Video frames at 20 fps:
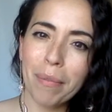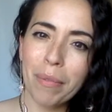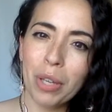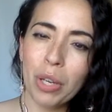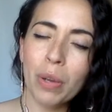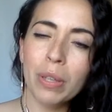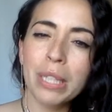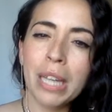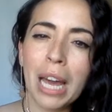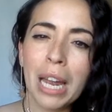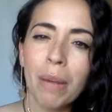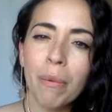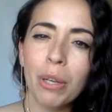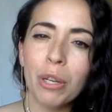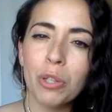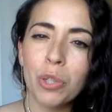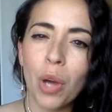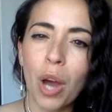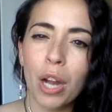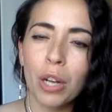You know, it's kind of like when
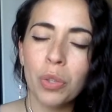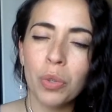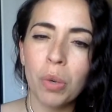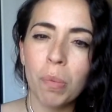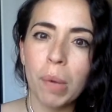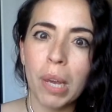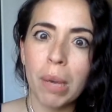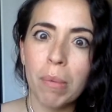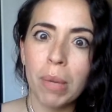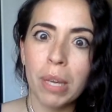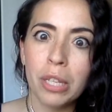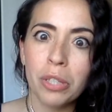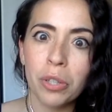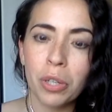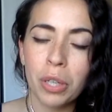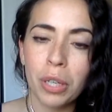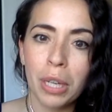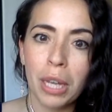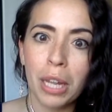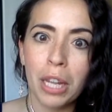you talk to a baby because they're
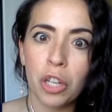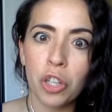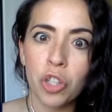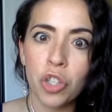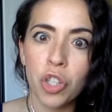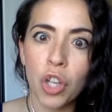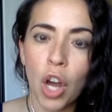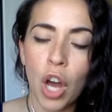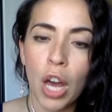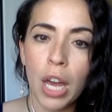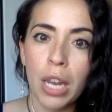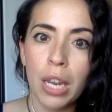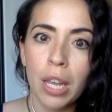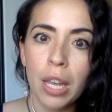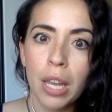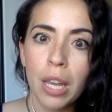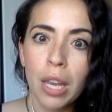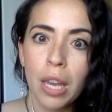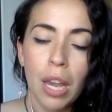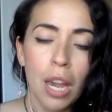going to get like a shot
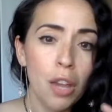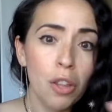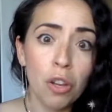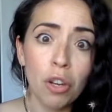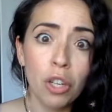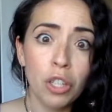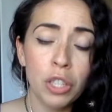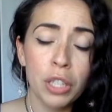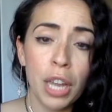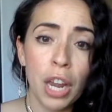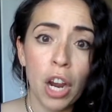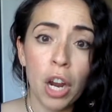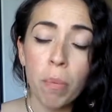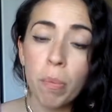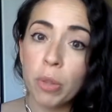and they're scared,